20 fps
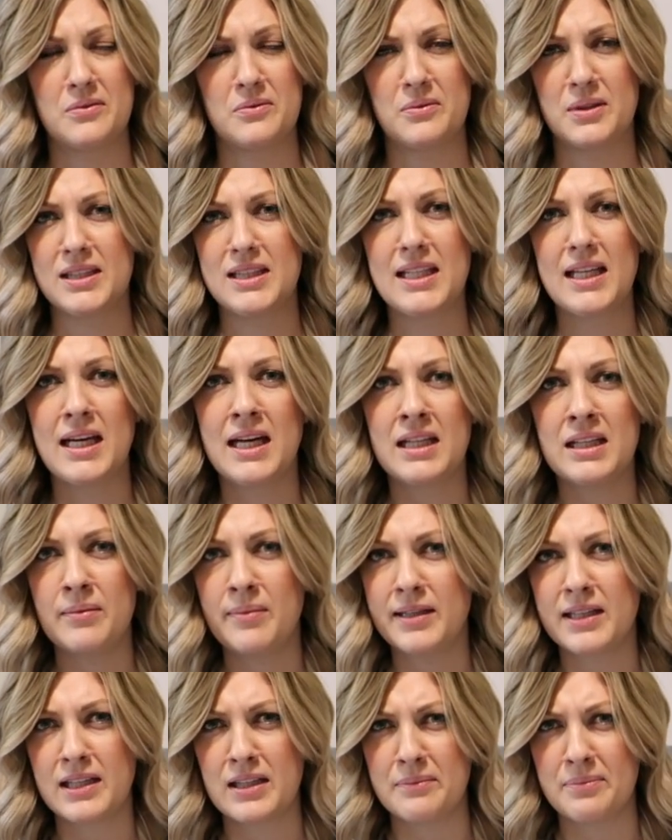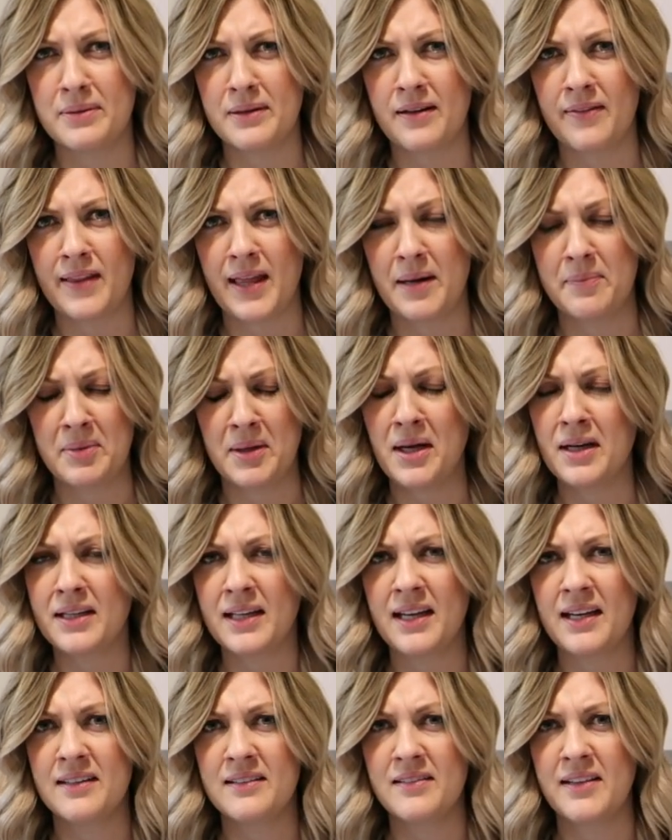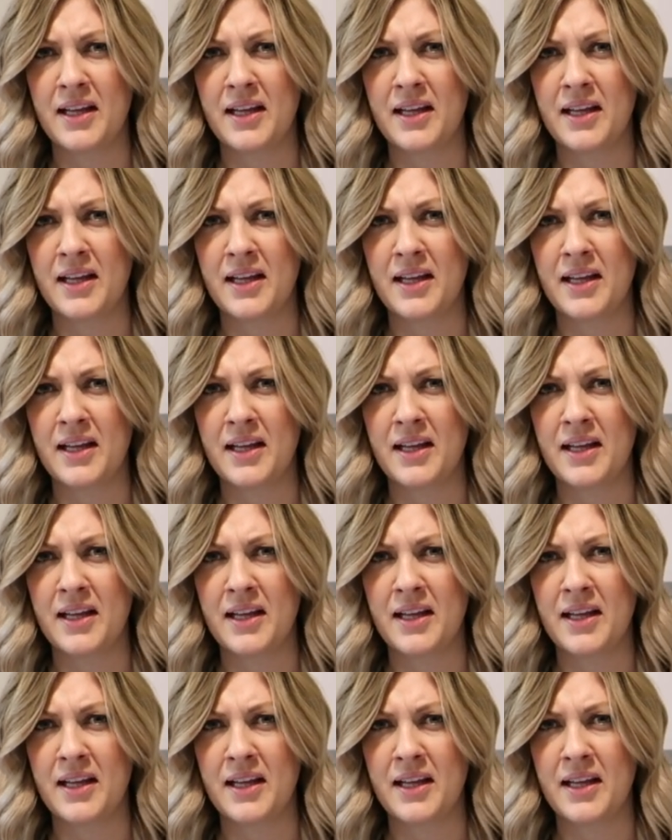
what the hell am I going to put in that pocket?